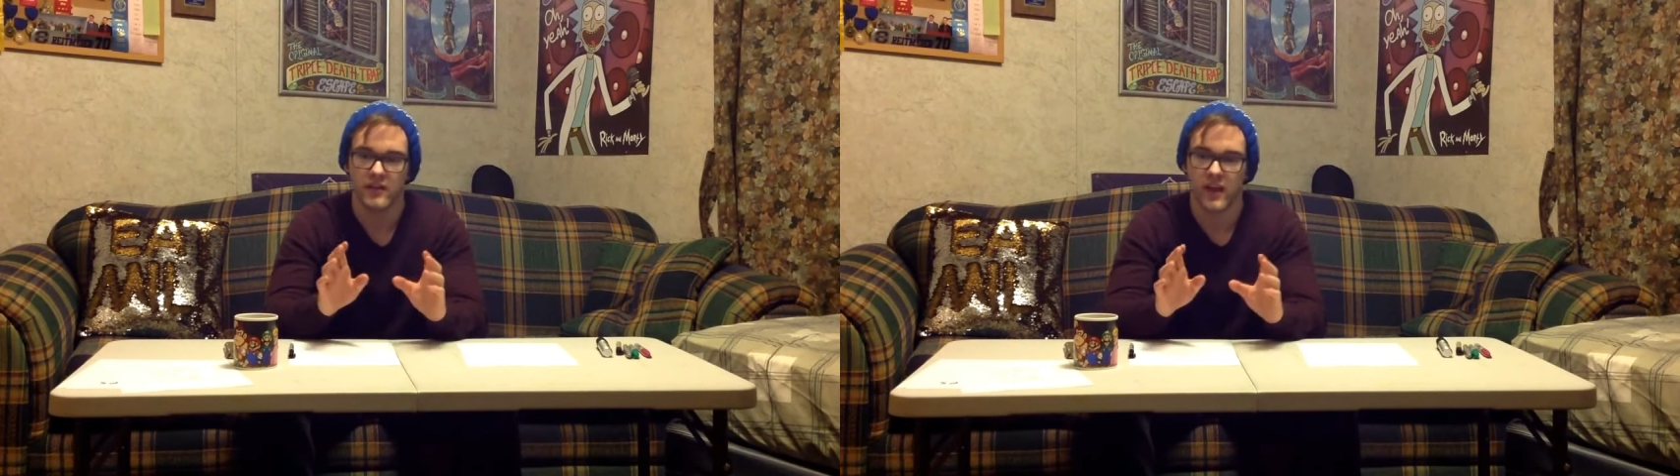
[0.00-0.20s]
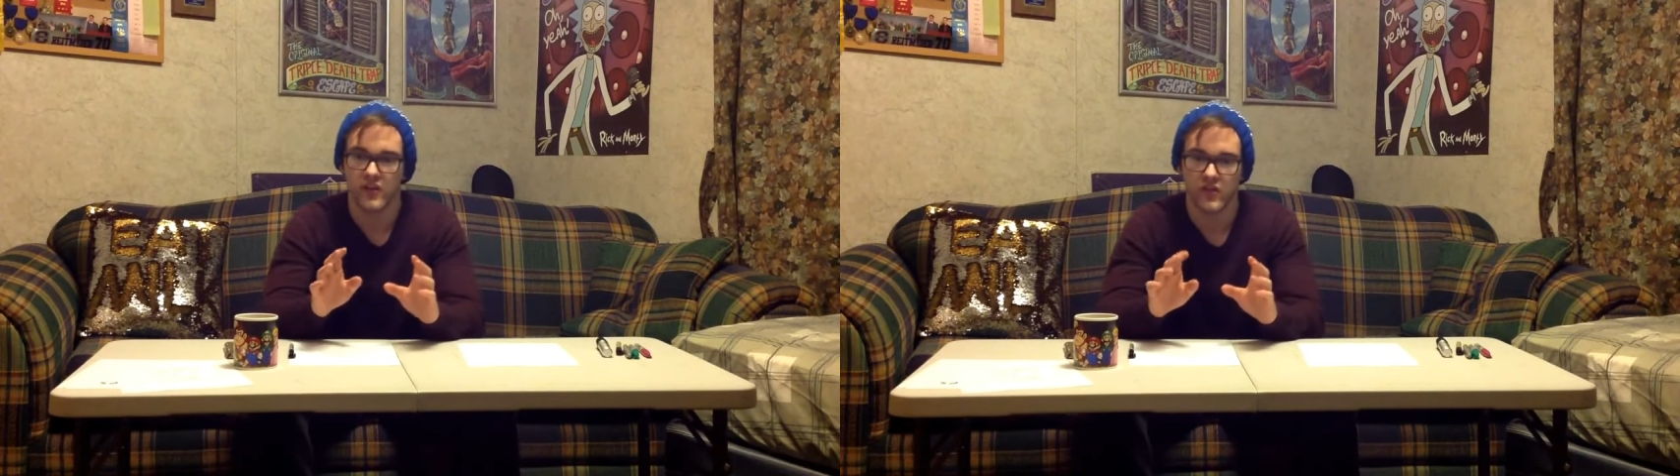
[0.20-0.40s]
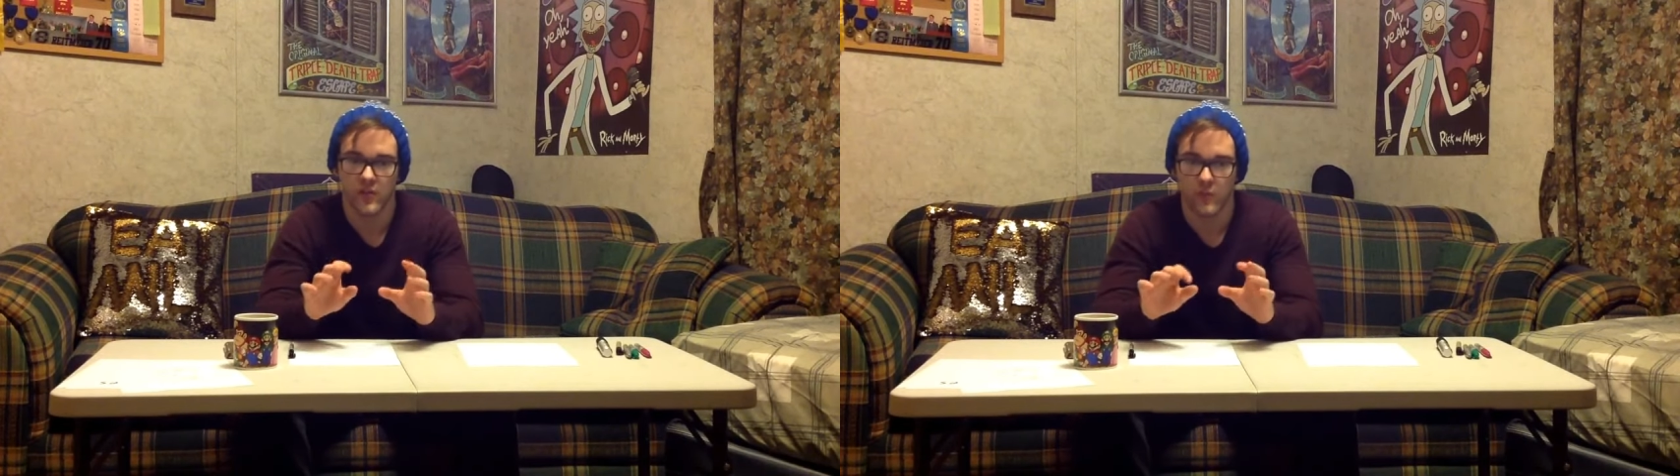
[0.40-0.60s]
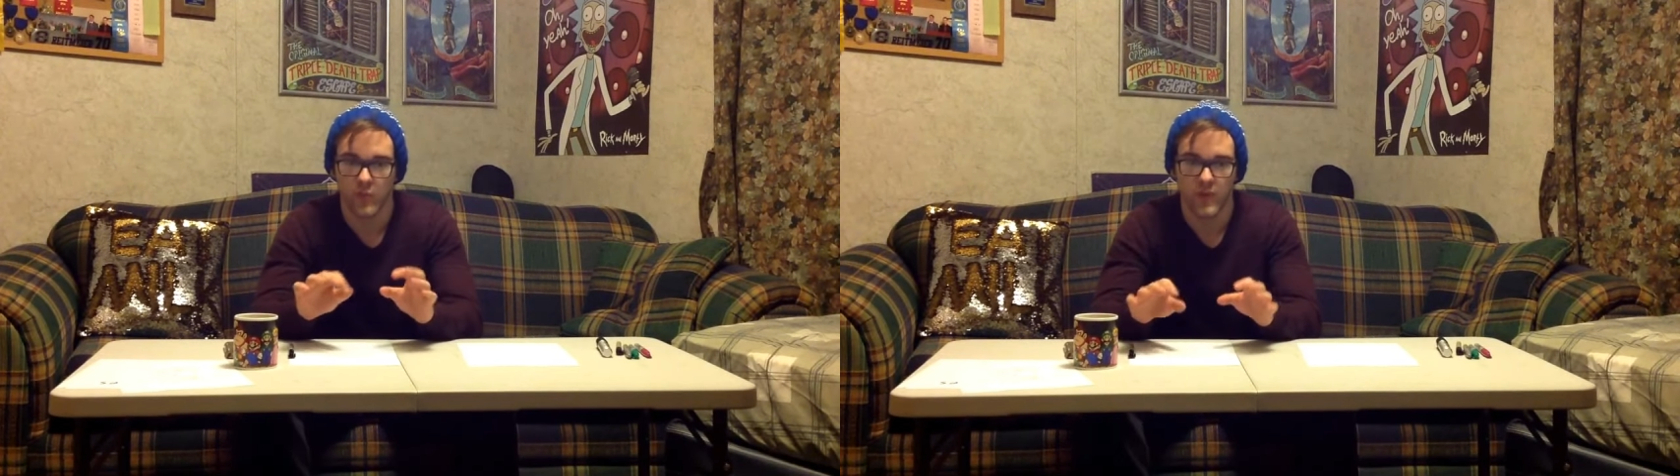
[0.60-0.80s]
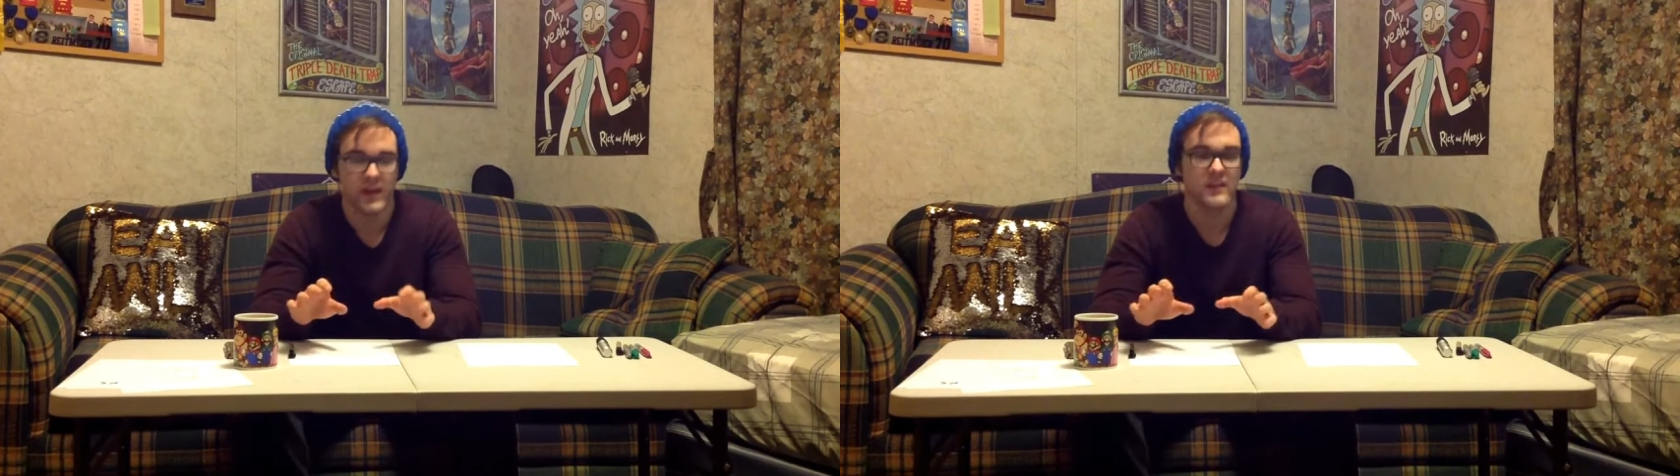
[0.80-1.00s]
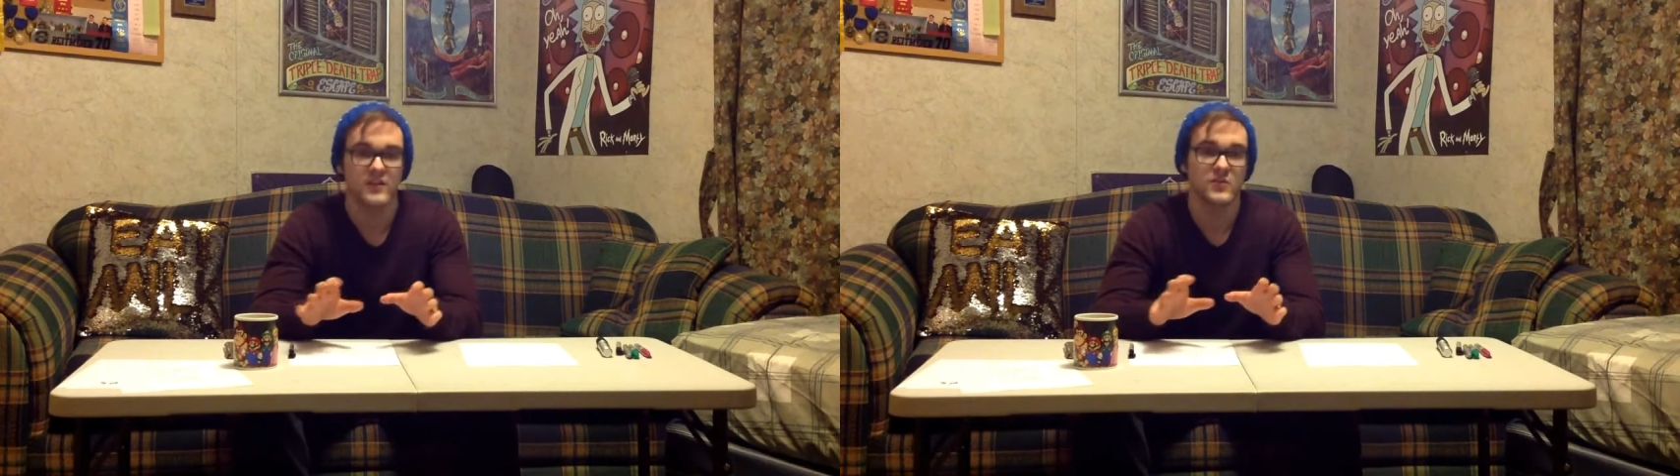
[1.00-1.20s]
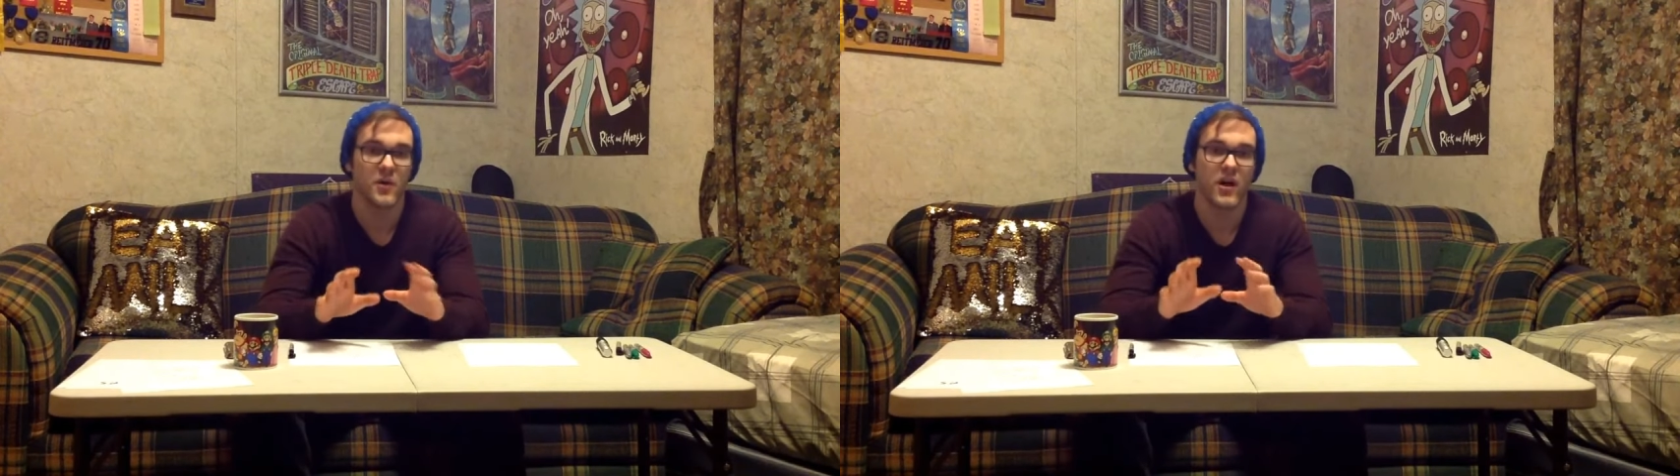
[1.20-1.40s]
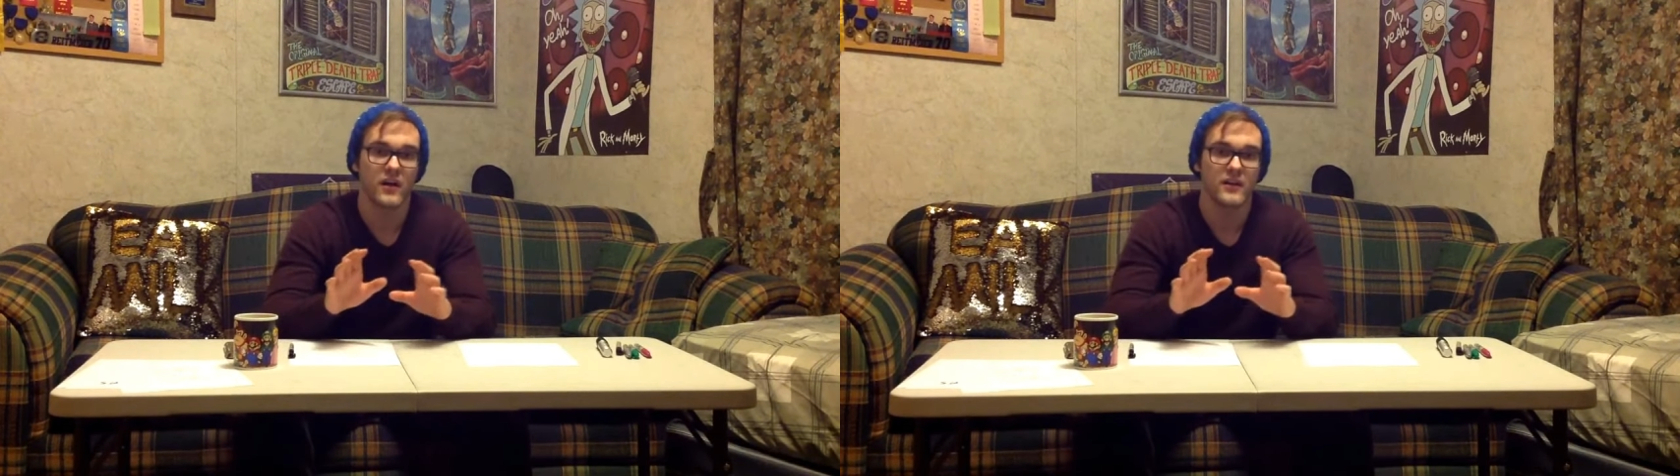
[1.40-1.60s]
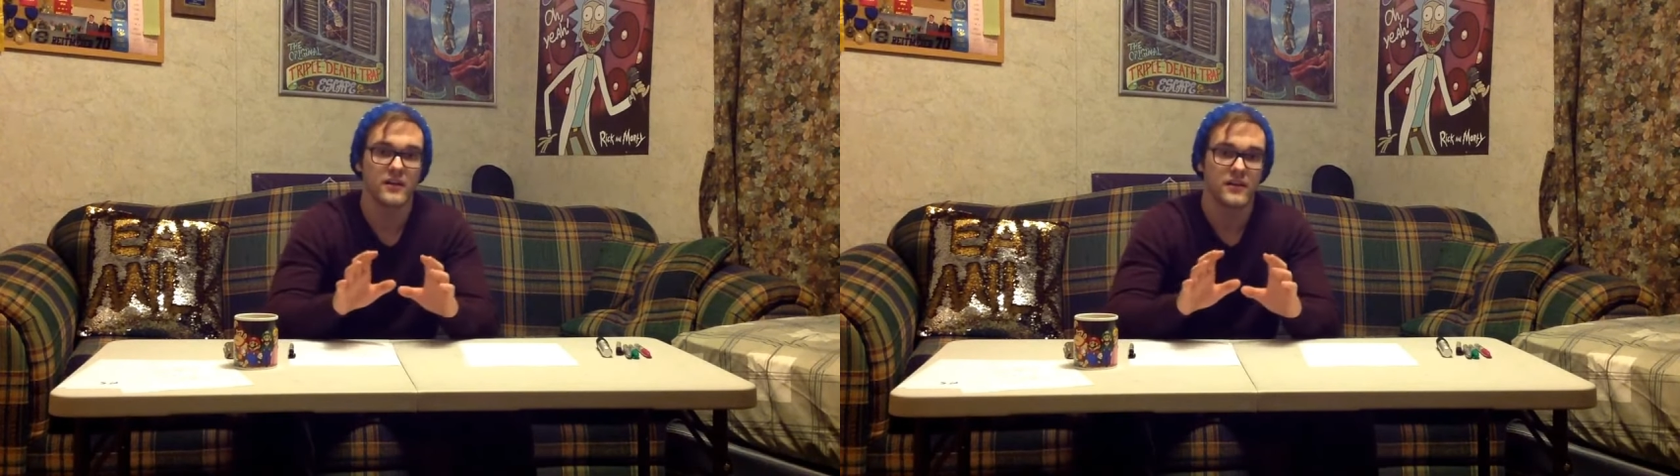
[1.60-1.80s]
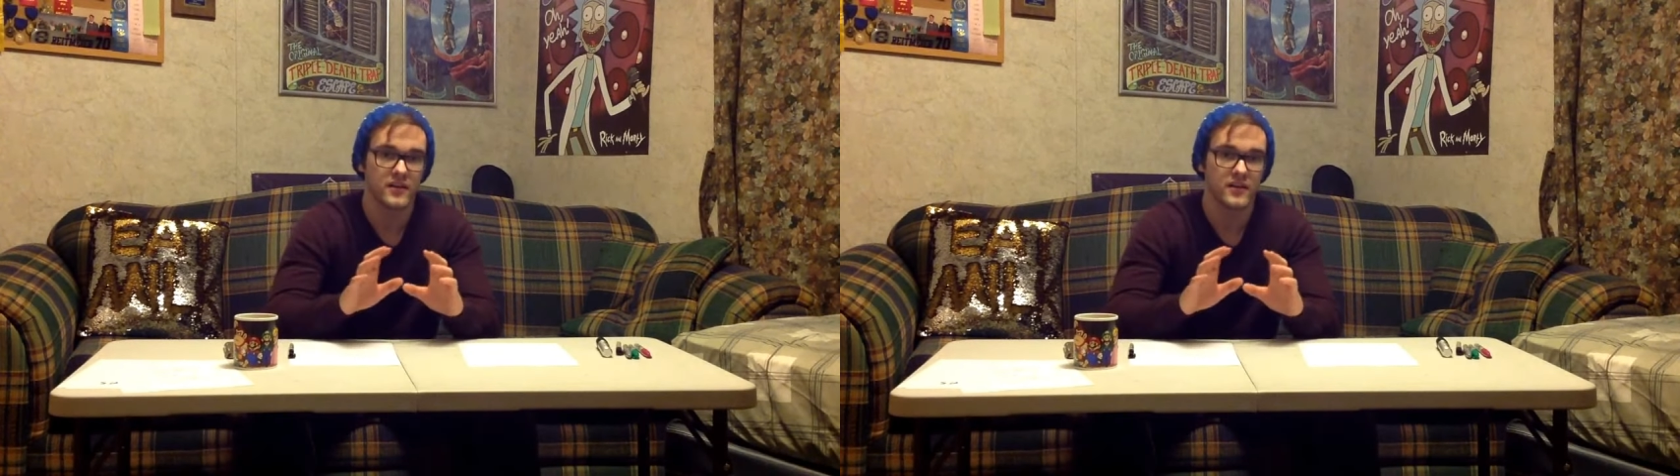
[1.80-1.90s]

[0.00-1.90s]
that some winged spawn